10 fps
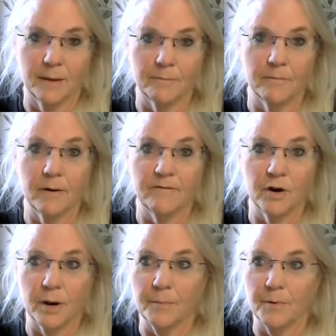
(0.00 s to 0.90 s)
I'm, I'm
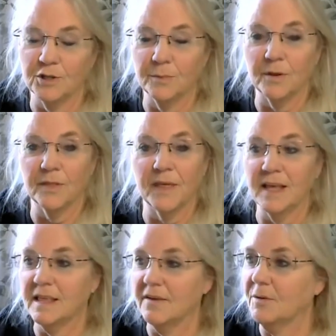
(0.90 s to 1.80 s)
very approachable.
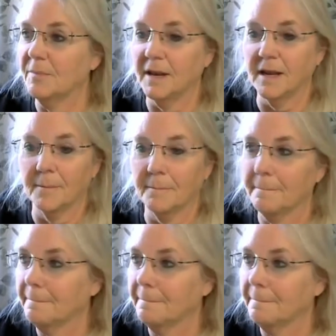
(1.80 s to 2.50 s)
Thanks, everybody.